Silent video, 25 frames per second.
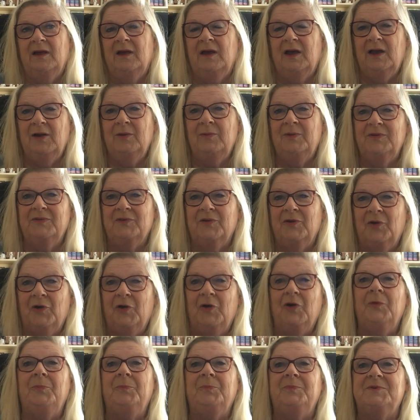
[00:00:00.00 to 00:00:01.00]
I was
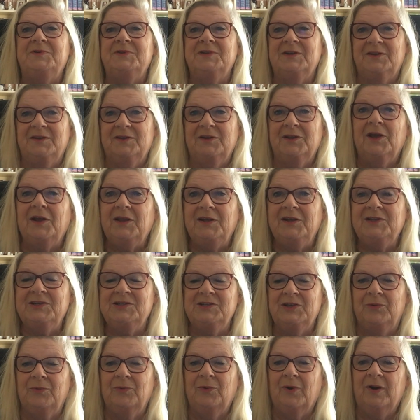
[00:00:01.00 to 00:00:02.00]
up to
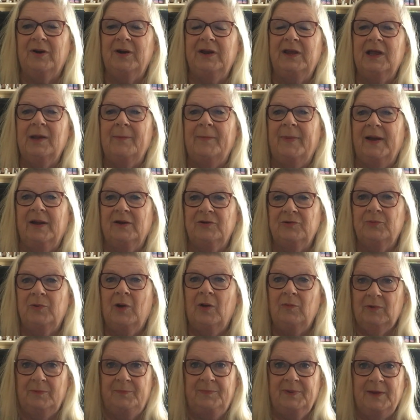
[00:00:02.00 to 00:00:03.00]
90 worrying about
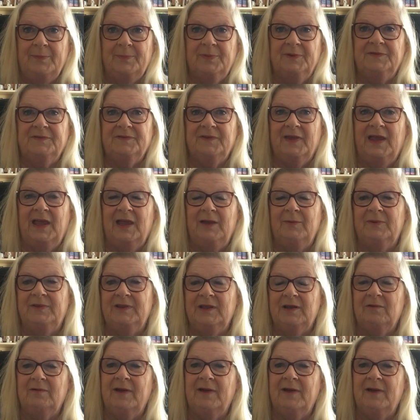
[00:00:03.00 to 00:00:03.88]
what would people say when they